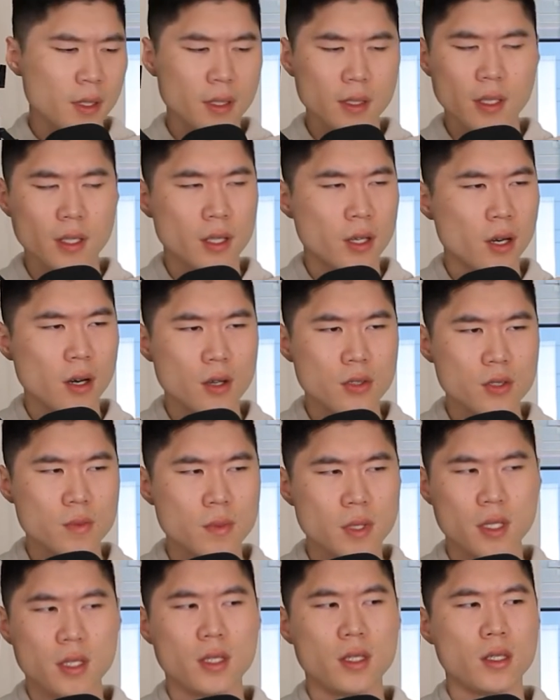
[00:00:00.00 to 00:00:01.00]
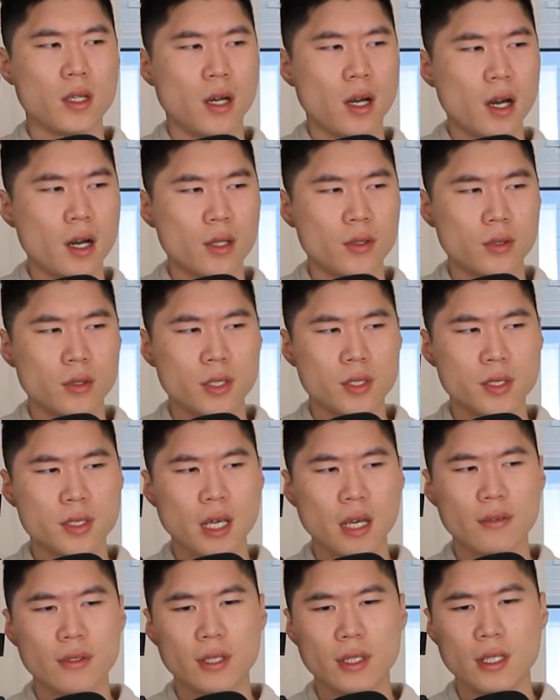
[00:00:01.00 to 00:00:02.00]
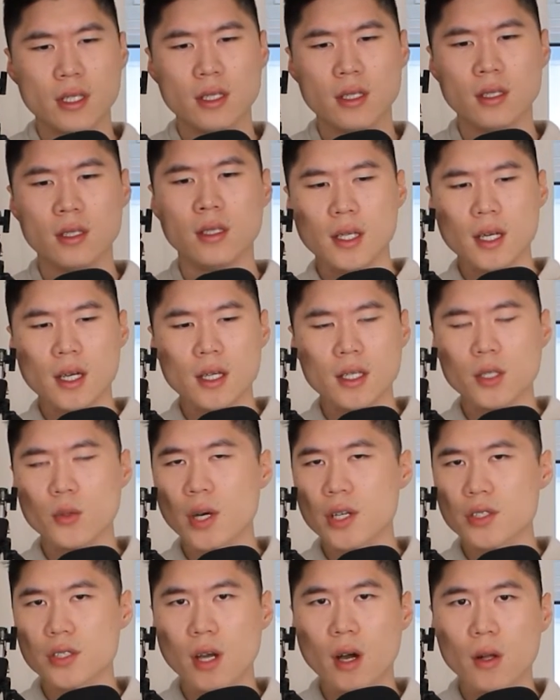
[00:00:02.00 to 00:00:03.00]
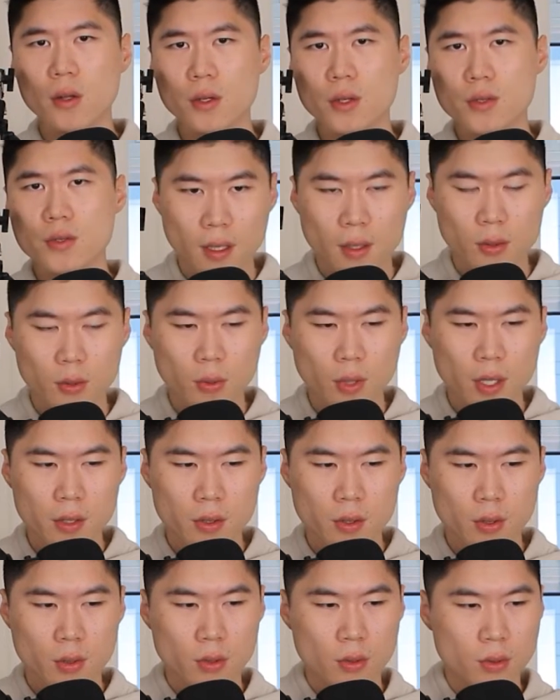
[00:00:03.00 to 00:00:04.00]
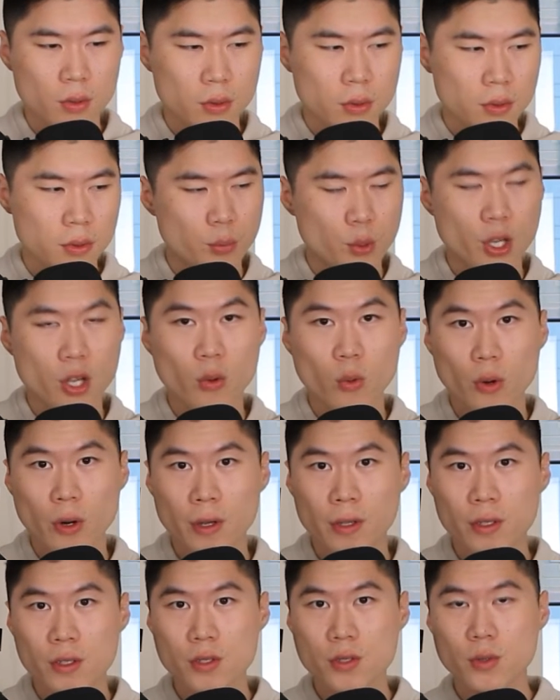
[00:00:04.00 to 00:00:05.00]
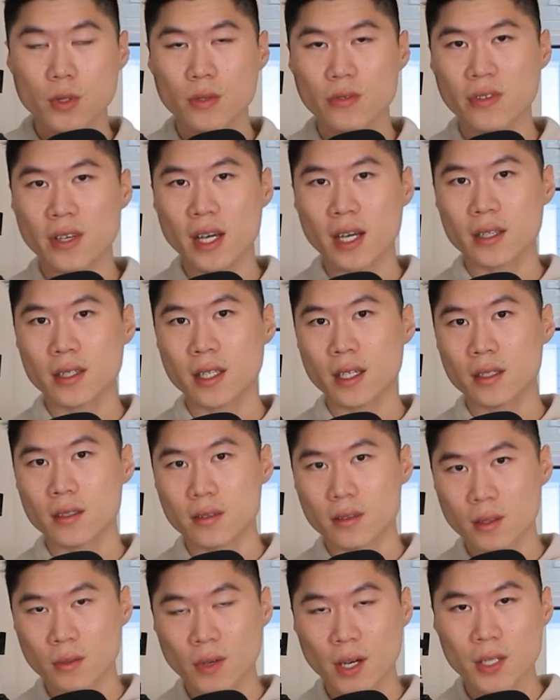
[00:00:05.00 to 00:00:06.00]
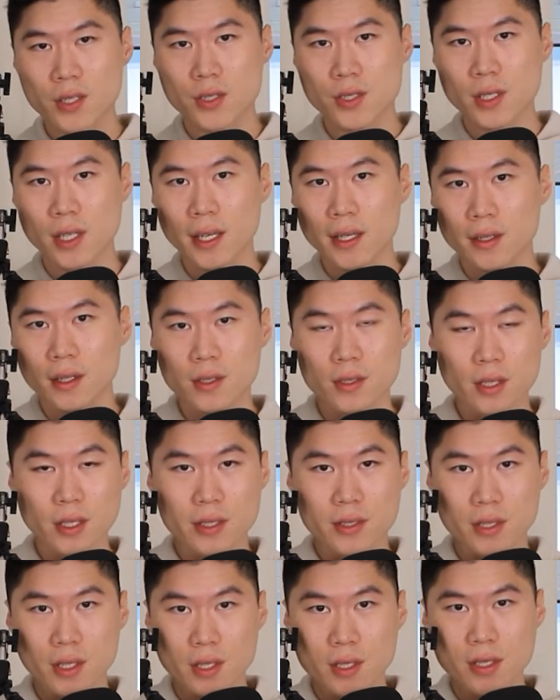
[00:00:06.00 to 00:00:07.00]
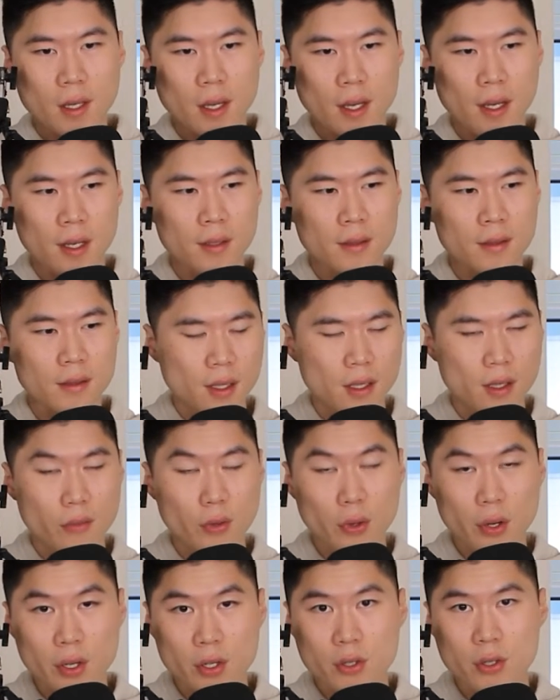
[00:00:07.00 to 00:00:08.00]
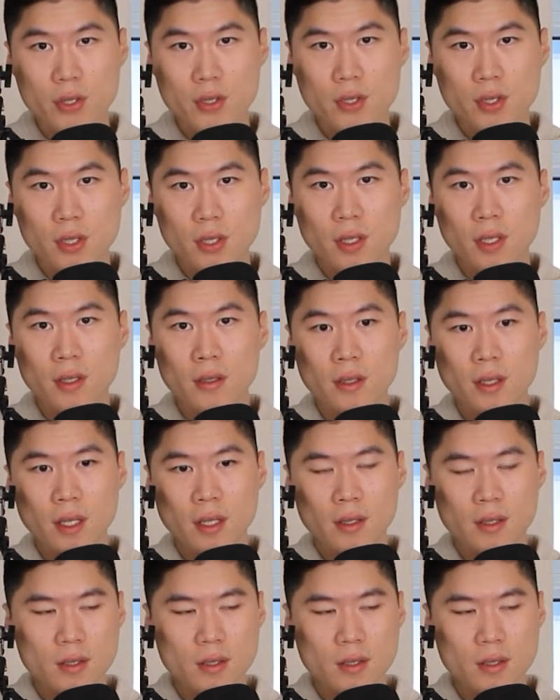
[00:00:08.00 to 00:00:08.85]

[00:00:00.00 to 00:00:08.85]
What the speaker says: It cost me $170. I do want to bring awareness to the fact that devices like this exist. And if you're interested and